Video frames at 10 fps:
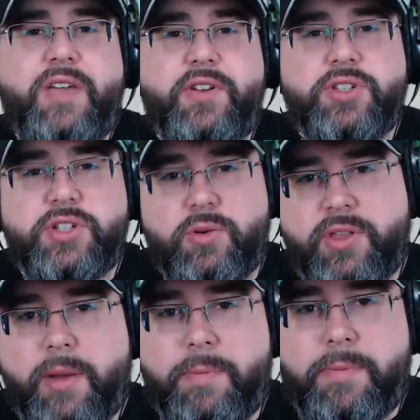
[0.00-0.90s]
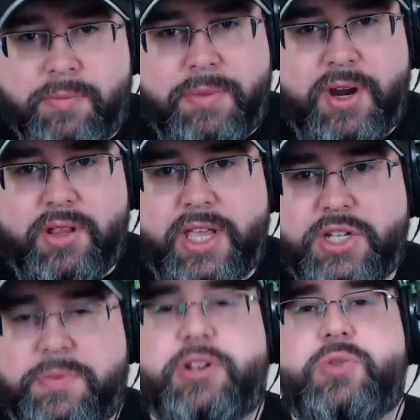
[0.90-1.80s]
years ago thought bourbon barrel
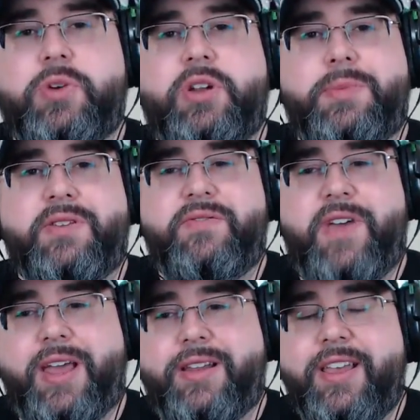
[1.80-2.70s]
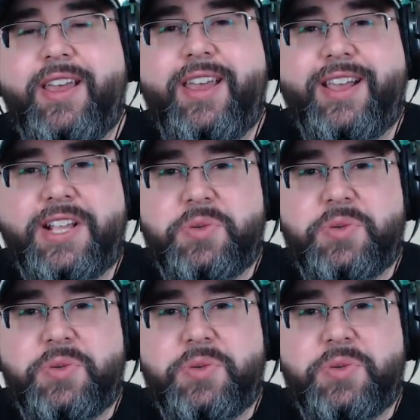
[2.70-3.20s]
aged beers were going to be a fad. Guess yeah.